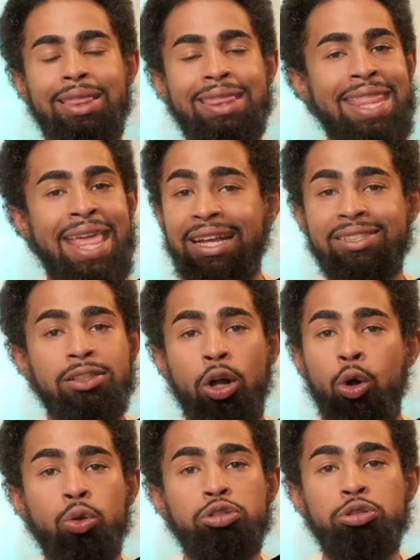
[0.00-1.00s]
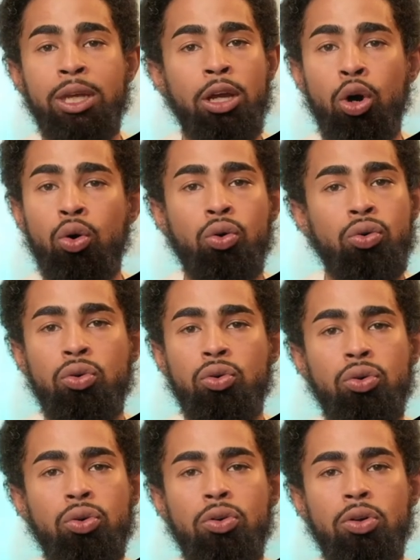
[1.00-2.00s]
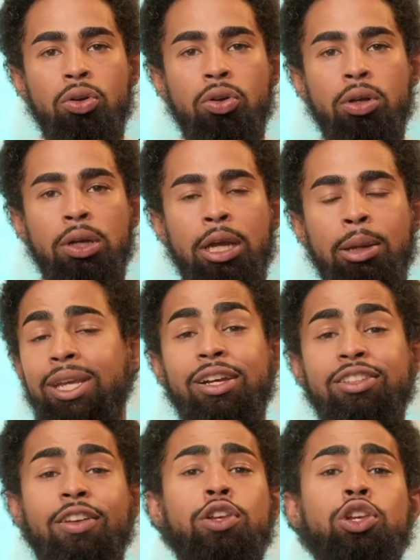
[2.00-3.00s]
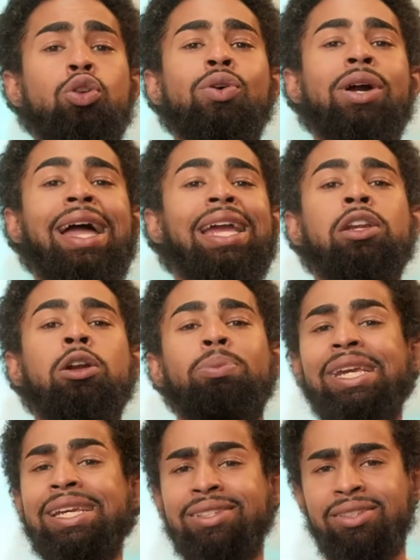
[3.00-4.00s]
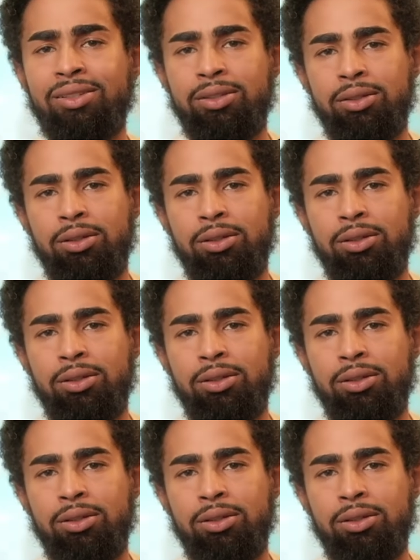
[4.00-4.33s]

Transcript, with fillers: That's the ultimate goal. Because if you don't got inner peace,